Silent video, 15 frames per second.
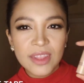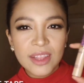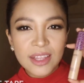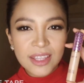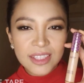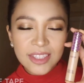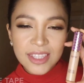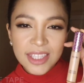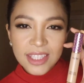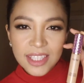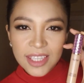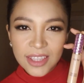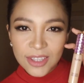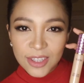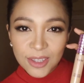This
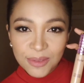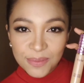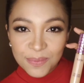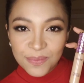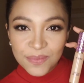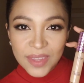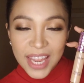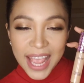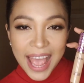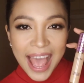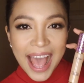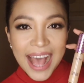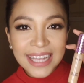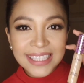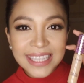concealer
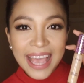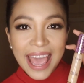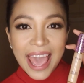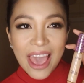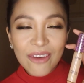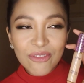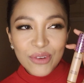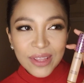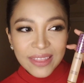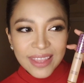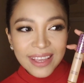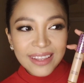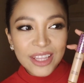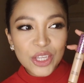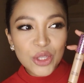has
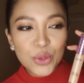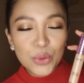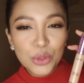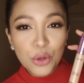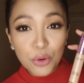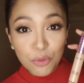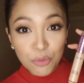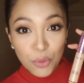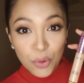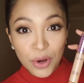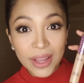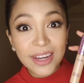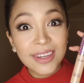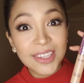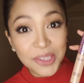everything that you look for
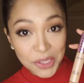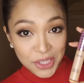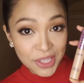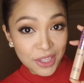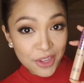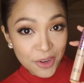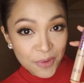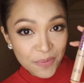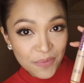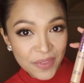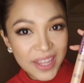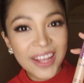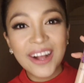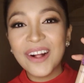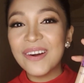in a concealer.
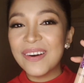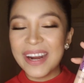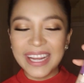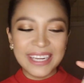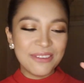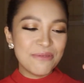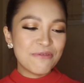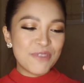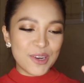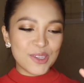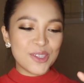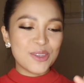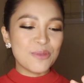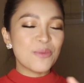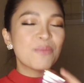All right,
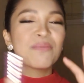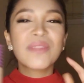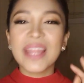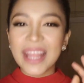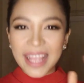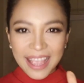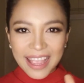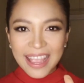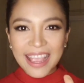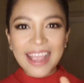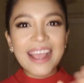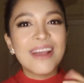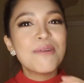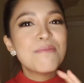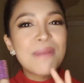first,
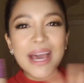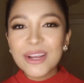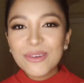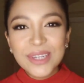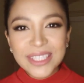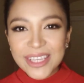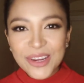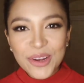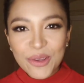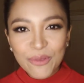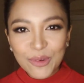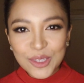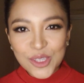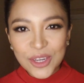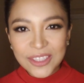my criteria
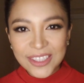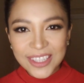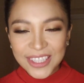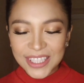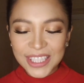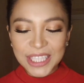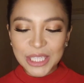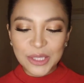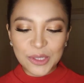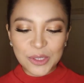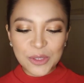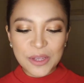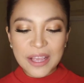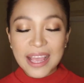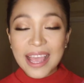for judging
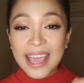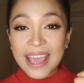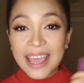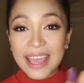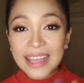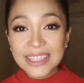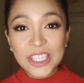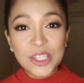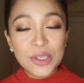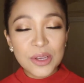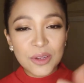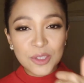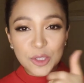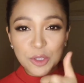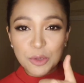concealers. It's
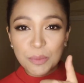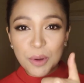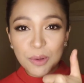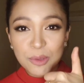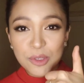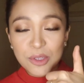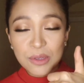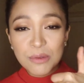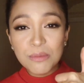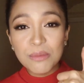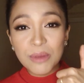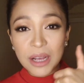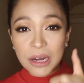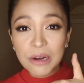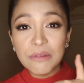supposed to
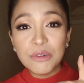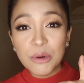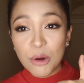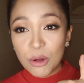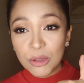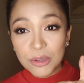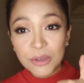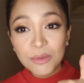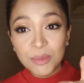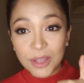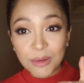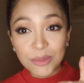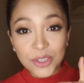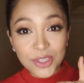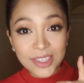cover all your
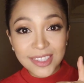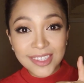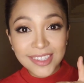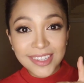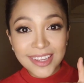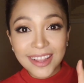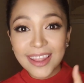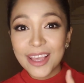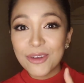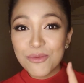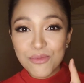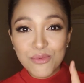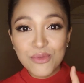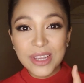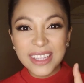blemishes, like
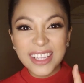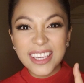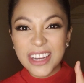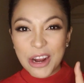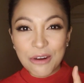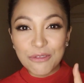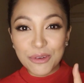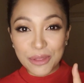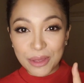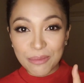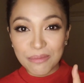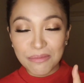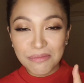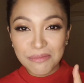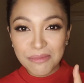really cover
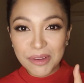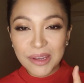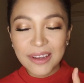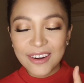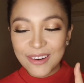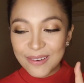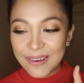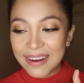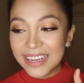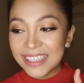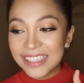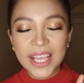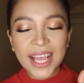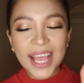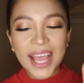them, right?